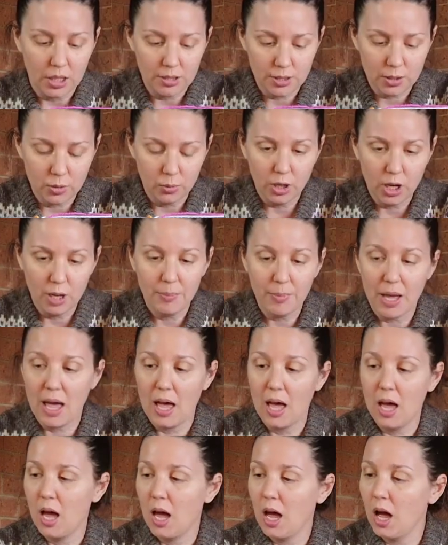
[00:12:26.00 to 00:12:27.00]
So what I
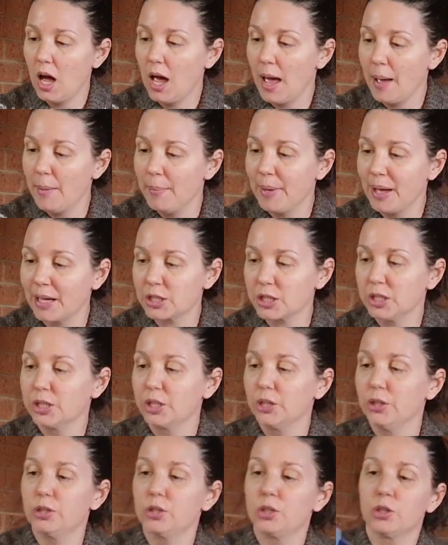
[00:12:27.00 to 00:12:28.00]
am actually
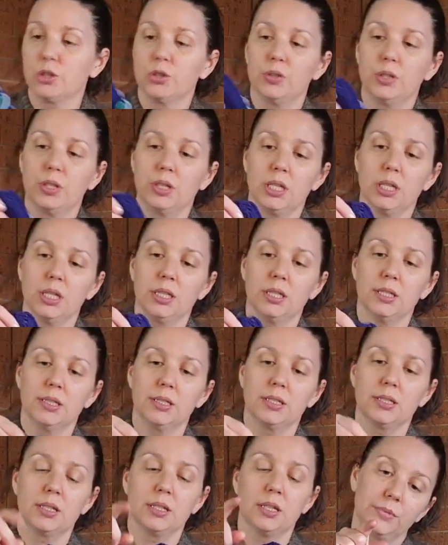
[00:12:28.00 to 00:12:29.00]
going to do
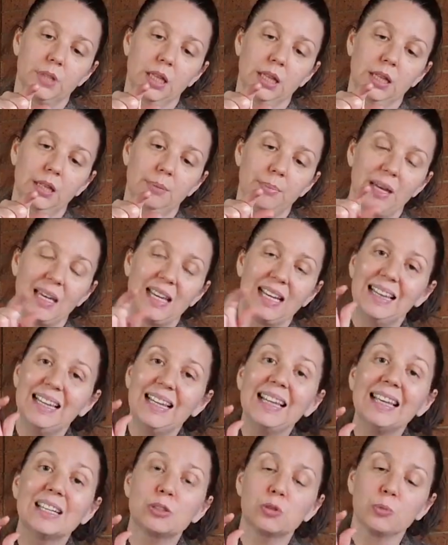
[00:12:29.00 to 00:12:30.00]
is make it a
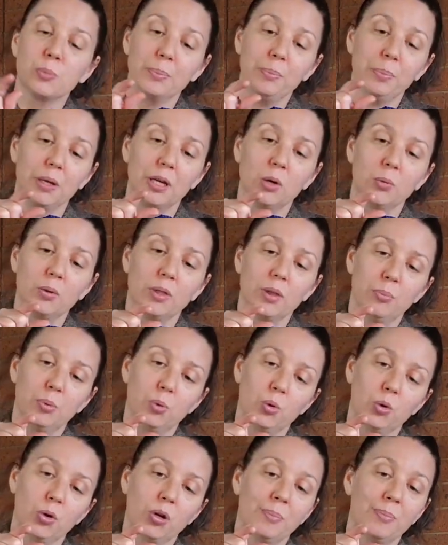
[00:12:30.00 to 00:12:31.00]
little bit bigger with a
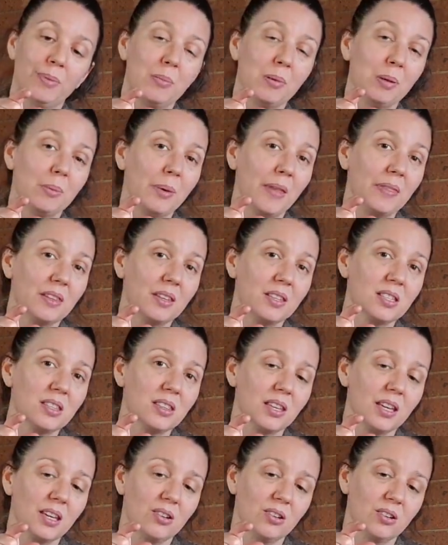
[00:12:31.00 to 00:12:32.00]
border, maybe about this
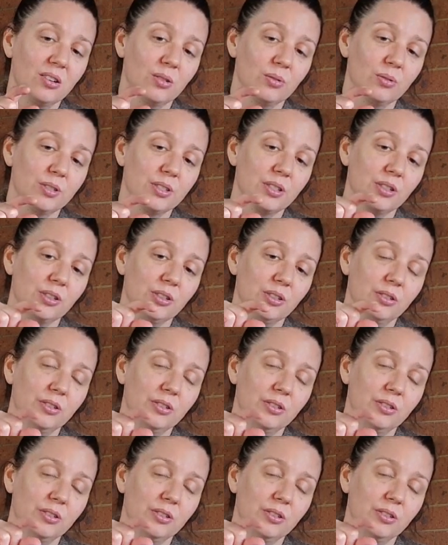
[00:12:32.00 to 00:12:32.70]
thick or so.